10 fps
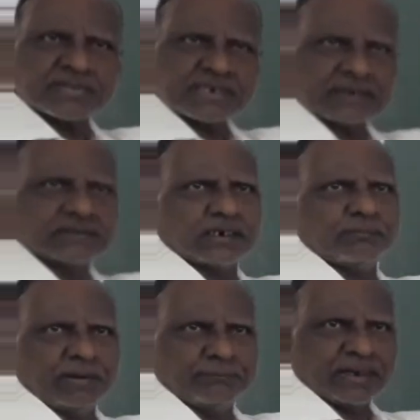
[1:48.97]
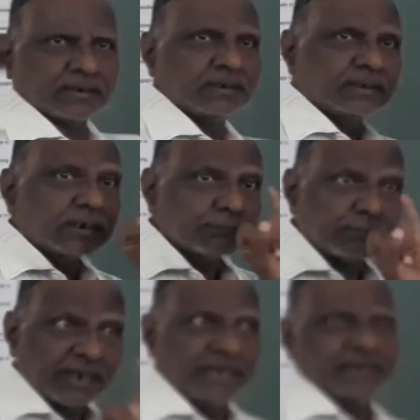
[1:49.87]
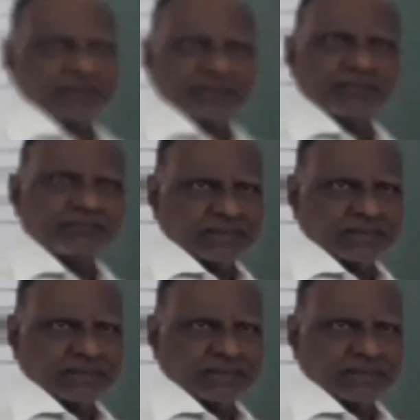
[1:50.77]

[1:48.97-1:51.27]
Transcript: structural member, plane,